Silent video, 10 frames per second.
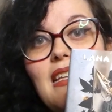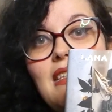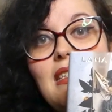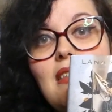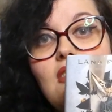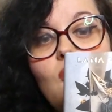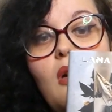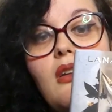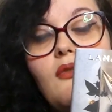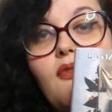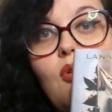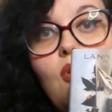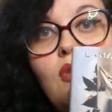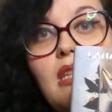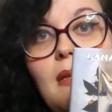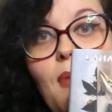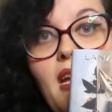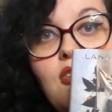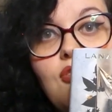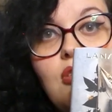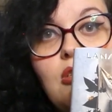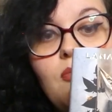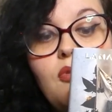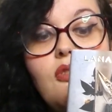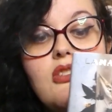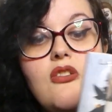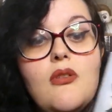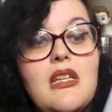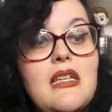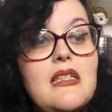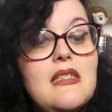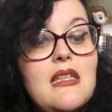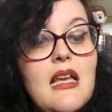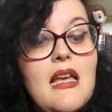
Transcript: This is the one for the Patreon book, so it is